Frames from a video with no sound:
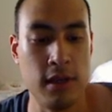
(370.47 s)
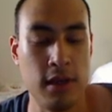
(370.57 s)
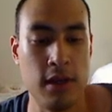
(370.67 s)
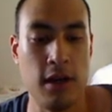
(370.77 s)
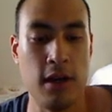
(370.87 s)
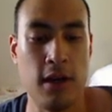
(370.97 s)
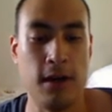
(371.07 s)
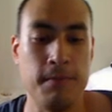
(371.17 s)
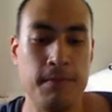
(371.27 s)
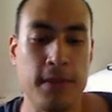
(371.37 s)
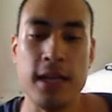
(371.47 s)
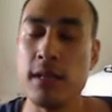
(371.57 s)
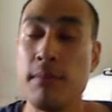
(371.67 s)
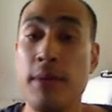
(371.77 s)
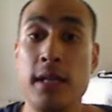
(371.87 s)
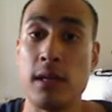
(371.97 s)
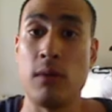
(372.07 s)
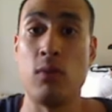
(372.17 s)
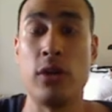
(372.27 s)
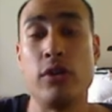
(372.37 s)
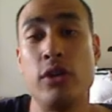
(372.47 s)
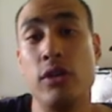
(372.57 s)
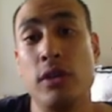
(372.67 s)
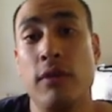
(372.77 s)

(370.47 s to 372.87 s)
and it depends on what you're using.